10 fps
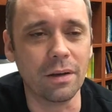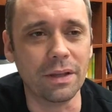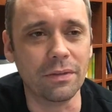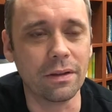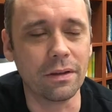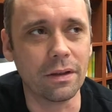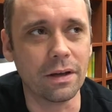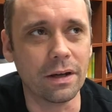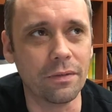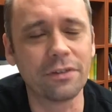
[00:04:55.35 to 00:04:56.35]
I mean,
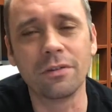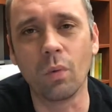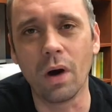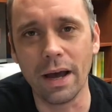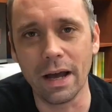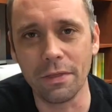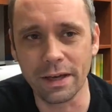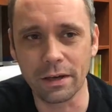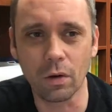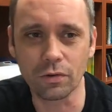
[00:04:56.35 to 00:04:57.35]
and this is why I
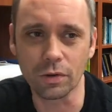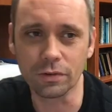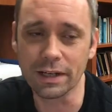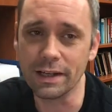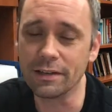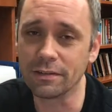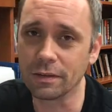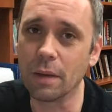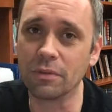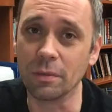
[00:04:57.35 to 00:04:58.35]
think cultural techniques
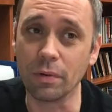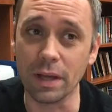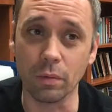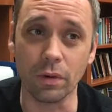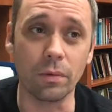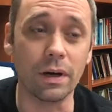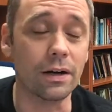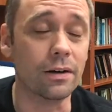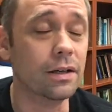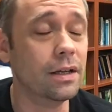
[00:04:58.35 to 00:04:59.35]
comes into play really
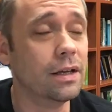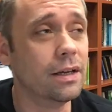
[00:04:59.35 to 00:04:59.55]
well,